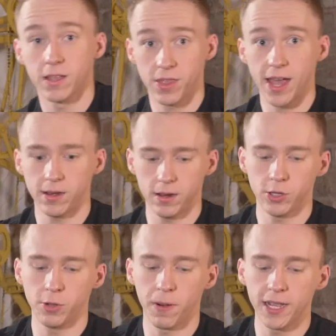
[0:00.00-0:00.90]
Then
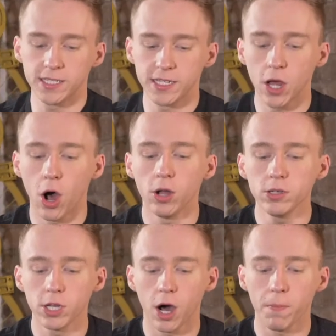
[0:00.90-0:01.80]
you place this
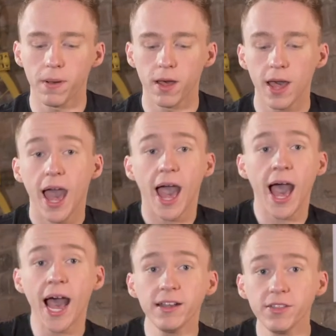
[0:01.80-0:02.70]
on top,
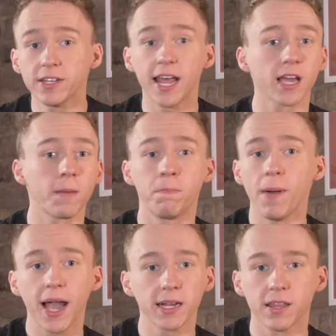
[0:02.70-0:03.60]
hand the deck
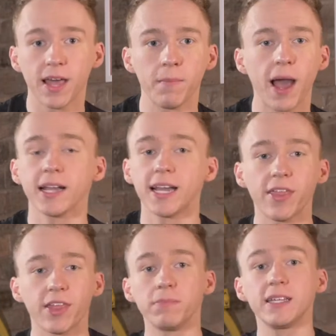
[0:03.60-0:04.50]
back to them and
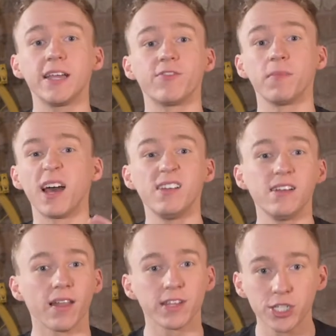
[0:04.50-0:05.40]
get them to give them
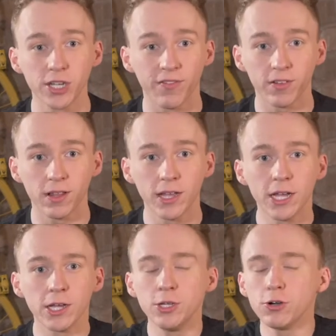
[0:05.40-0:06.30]
another shuffle.
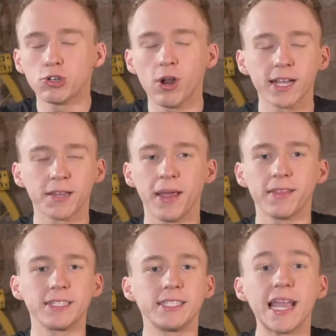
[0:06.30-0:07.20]
You're trying to
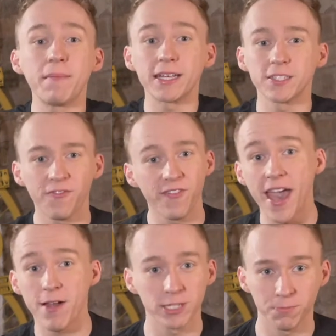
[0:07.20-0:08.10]
make this seem as
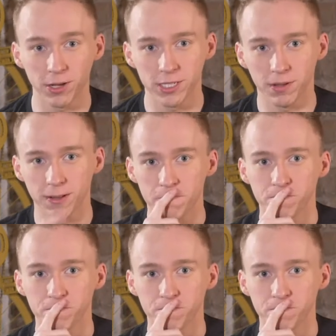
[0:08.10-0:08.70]
fair as possible.